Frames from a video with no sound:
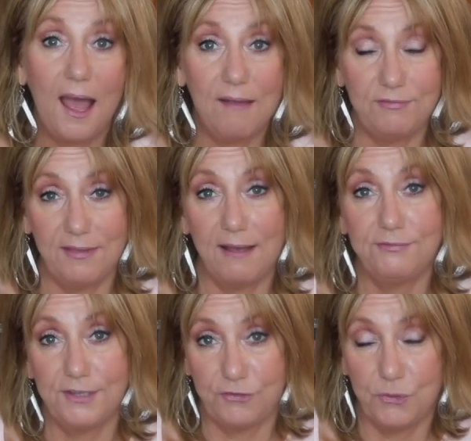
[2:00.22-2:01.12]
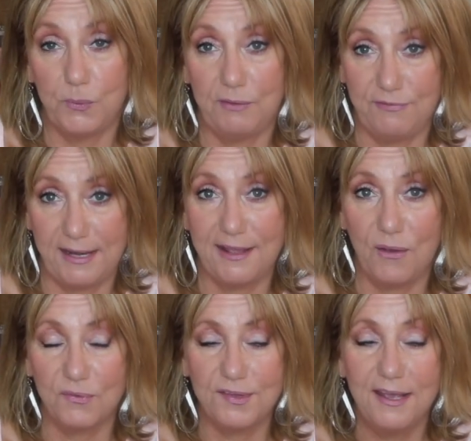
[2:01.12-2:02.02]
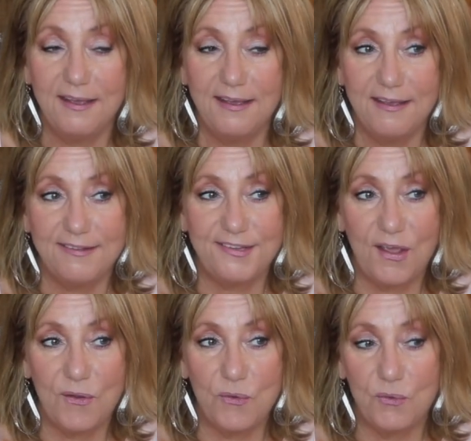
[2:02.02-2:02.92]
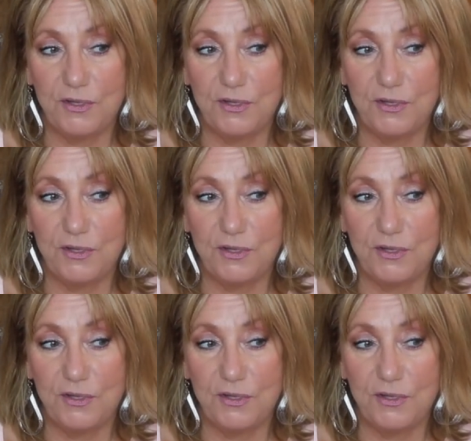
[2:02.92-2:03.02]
I've loved doing videos. So